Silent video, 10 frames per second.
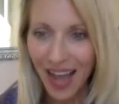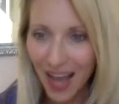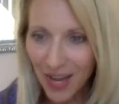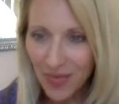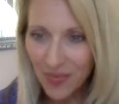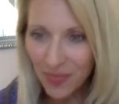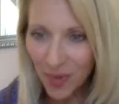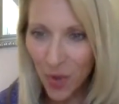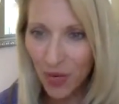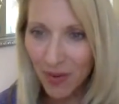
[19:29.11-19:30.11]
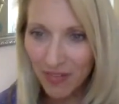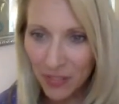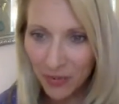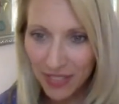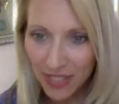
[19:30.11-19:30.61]
what about
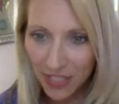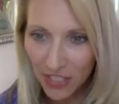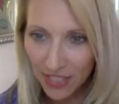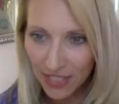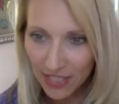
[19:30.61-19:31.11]
visualization?